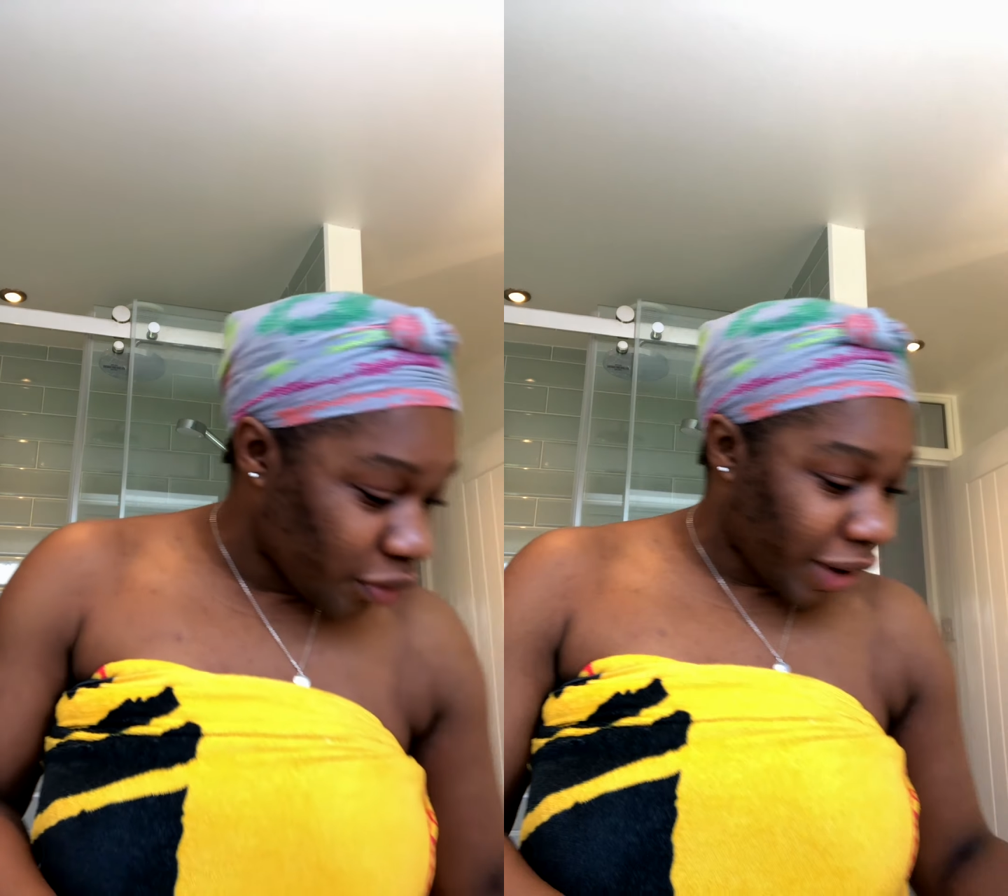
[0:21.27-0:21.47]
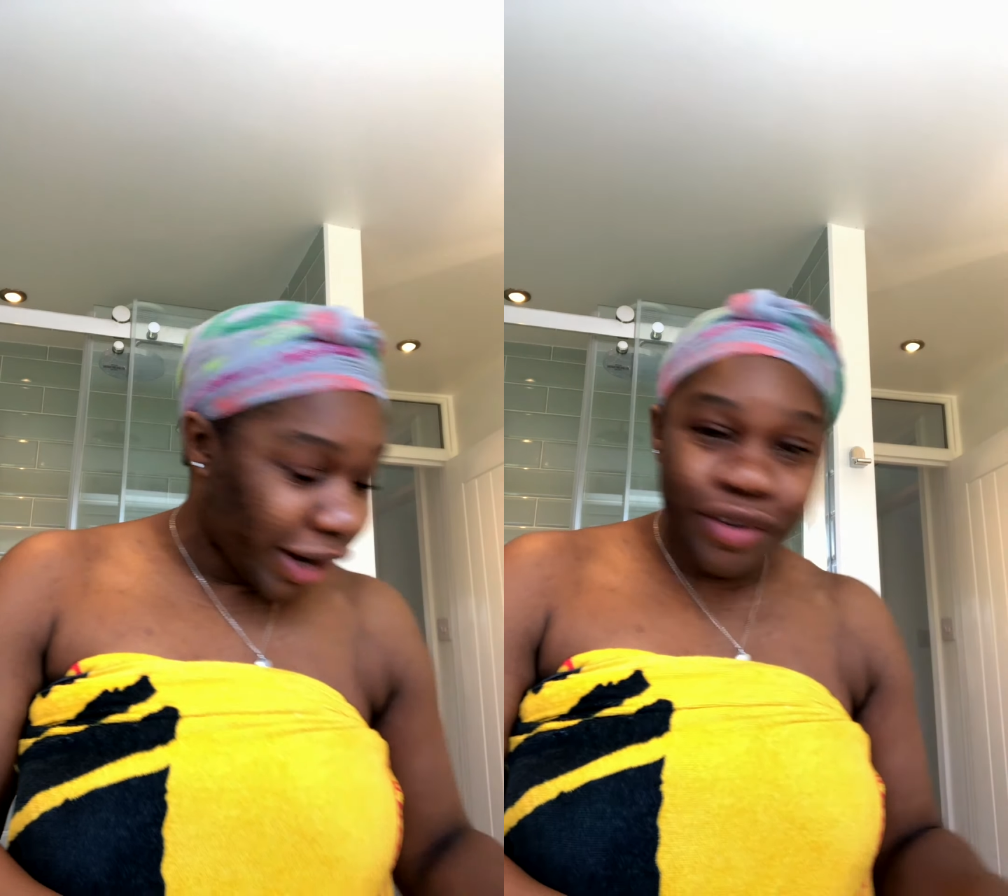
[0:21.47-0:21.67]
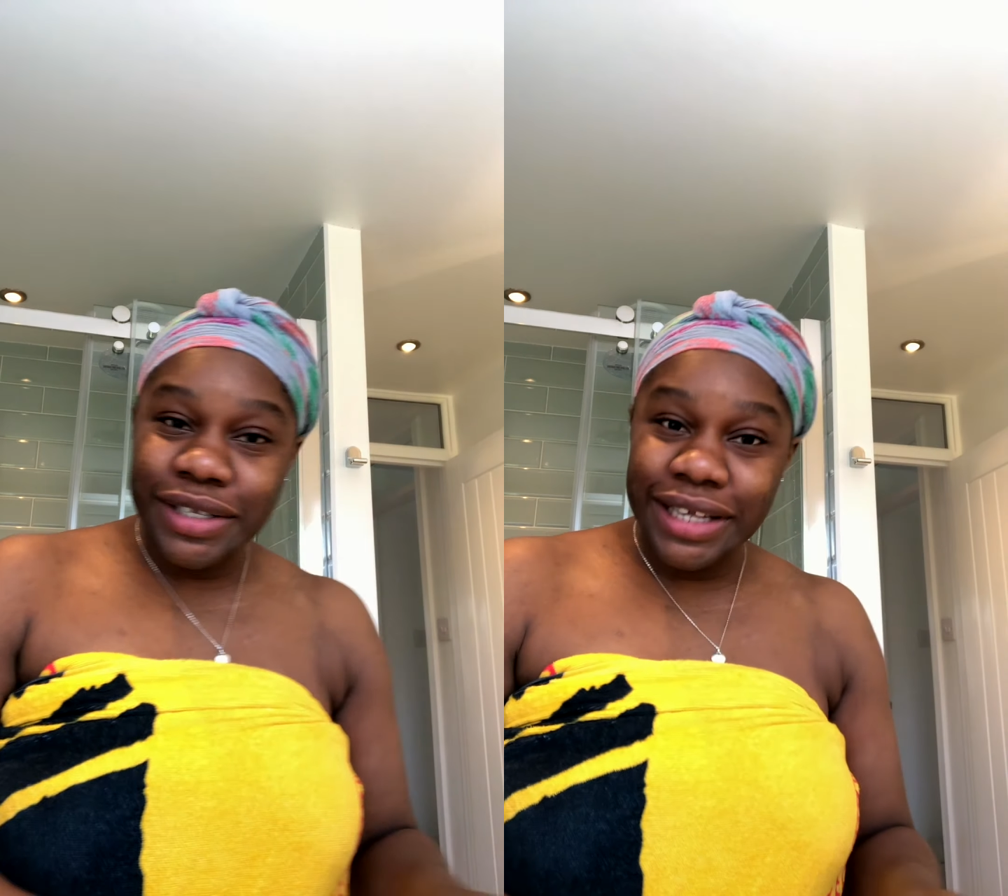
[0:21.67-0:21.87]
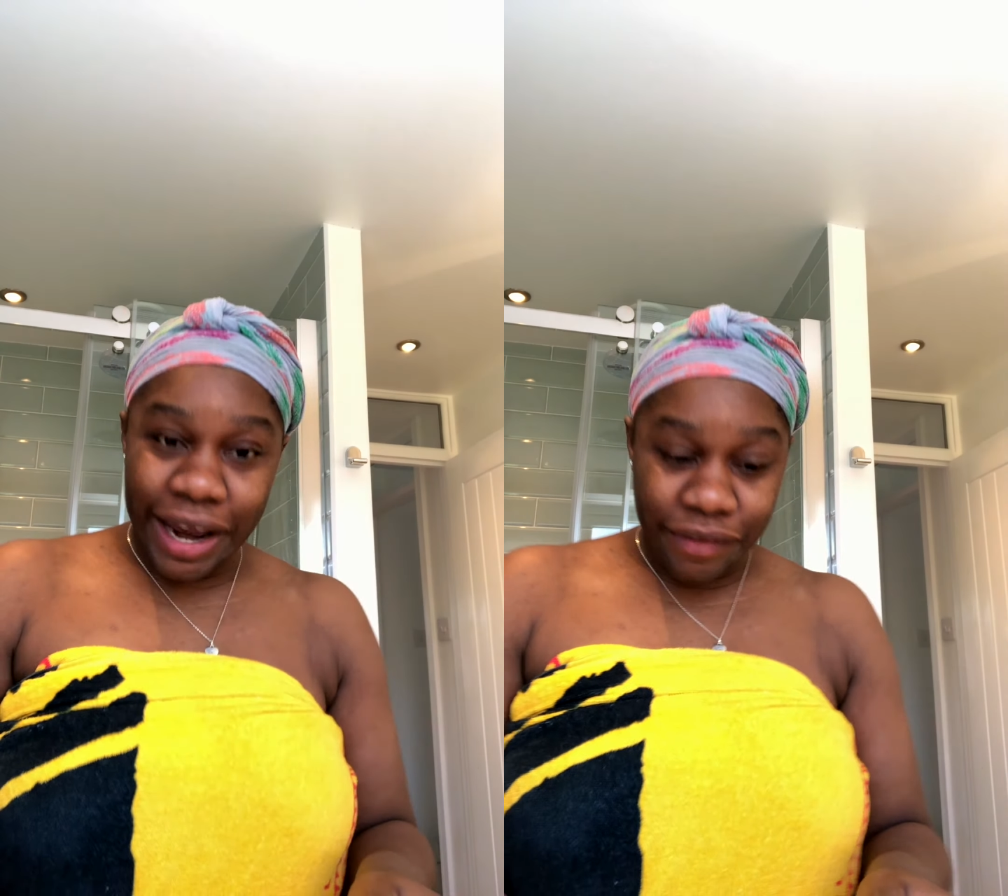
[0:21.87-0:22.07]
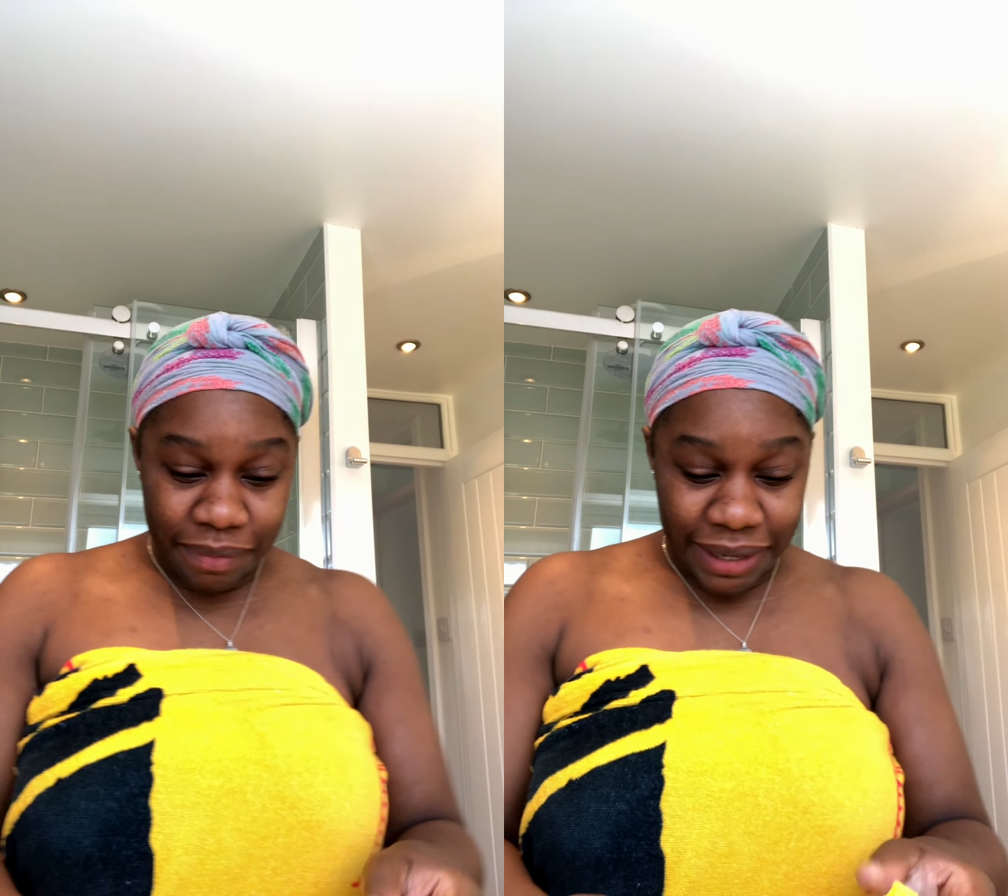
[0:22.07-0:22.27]
right across the
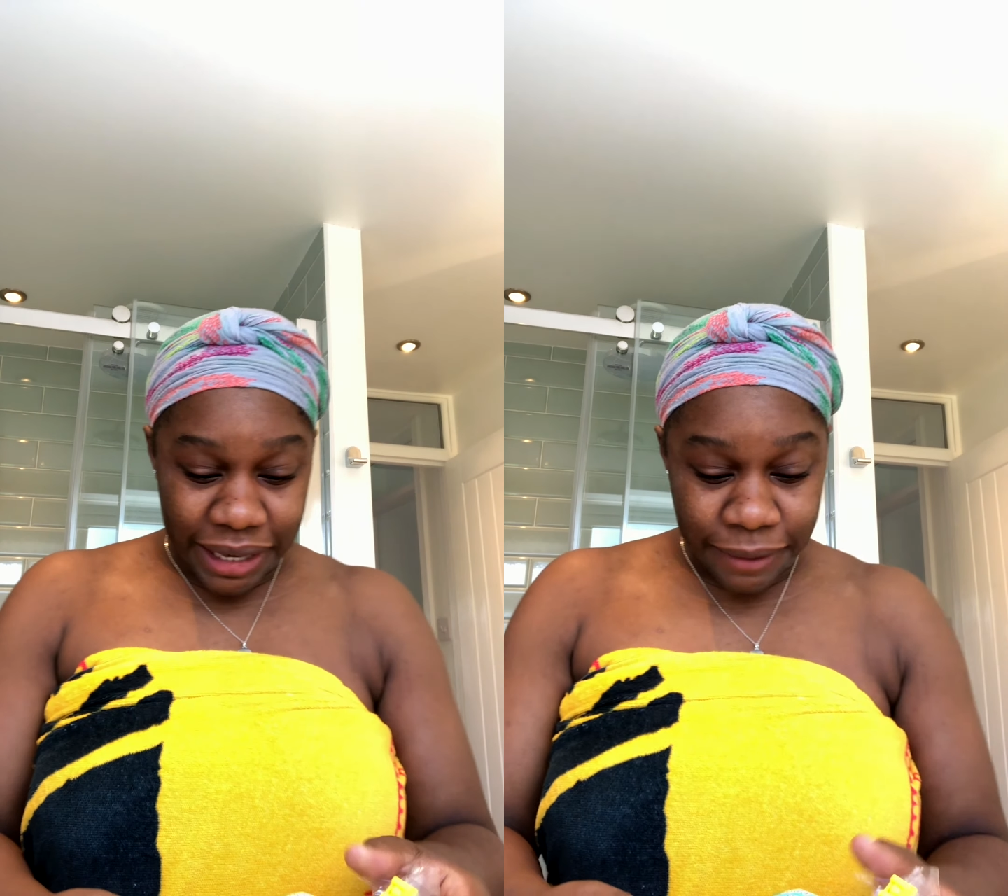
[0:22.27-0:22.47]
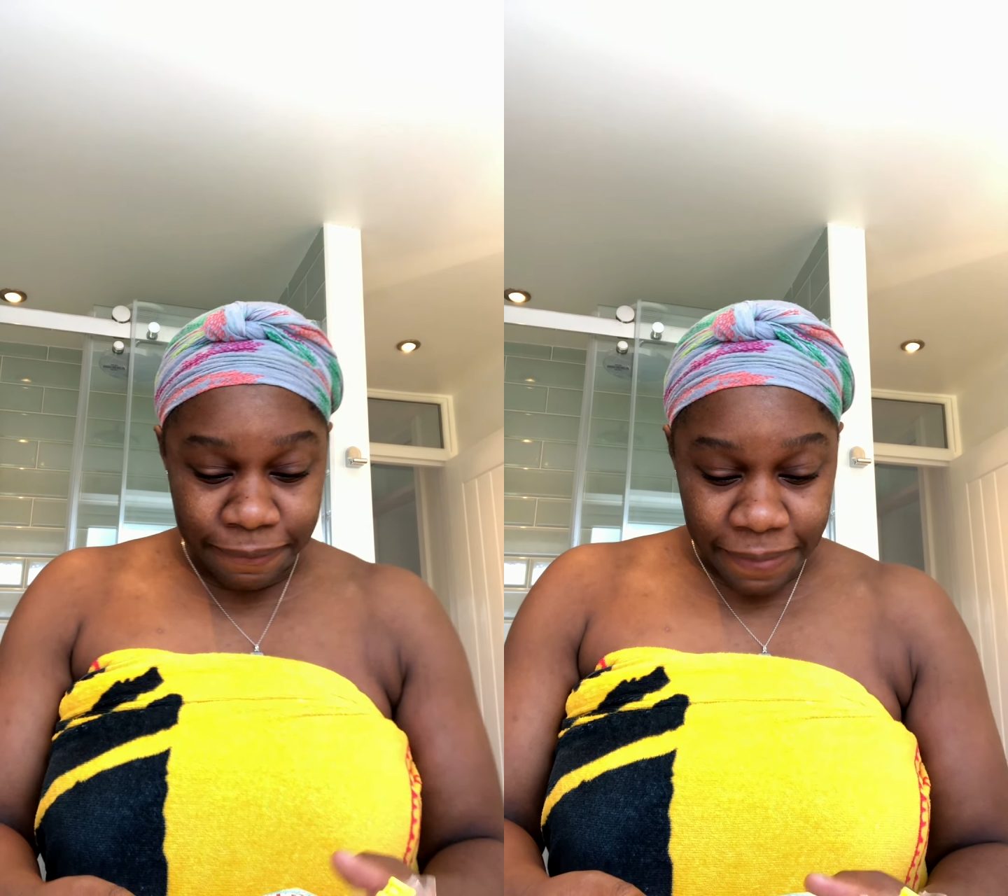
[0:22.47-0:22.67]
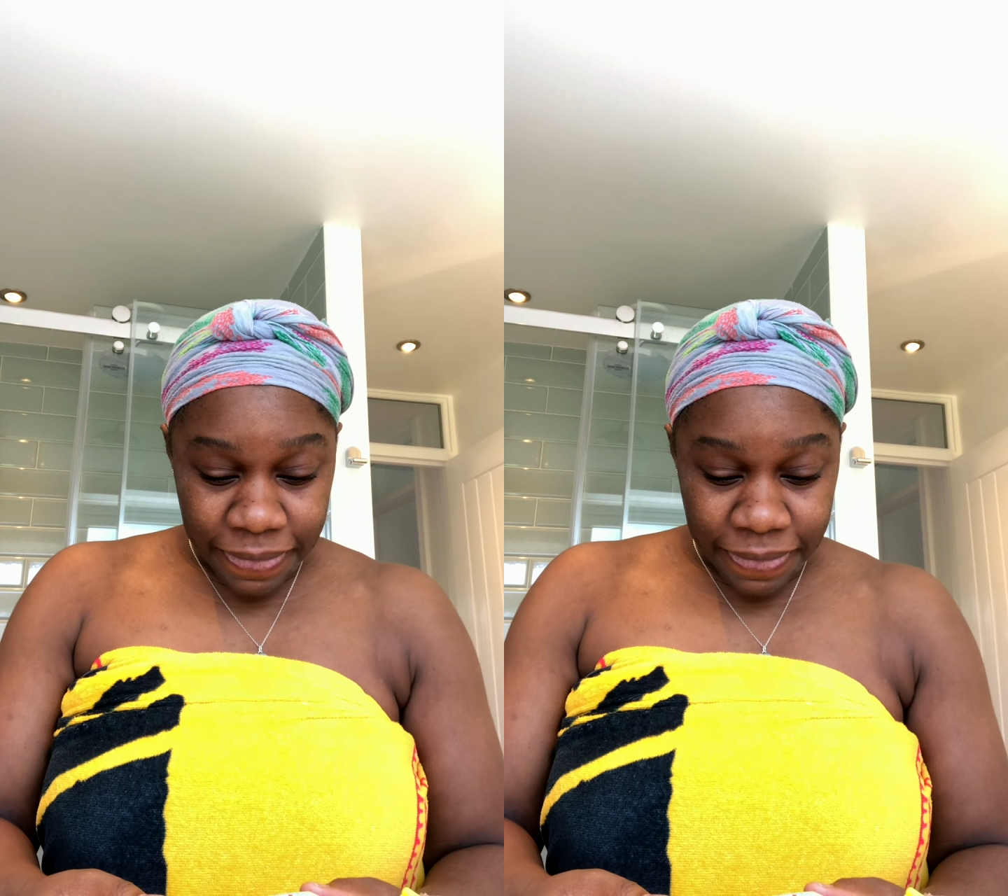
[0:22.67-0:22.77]
Caribbean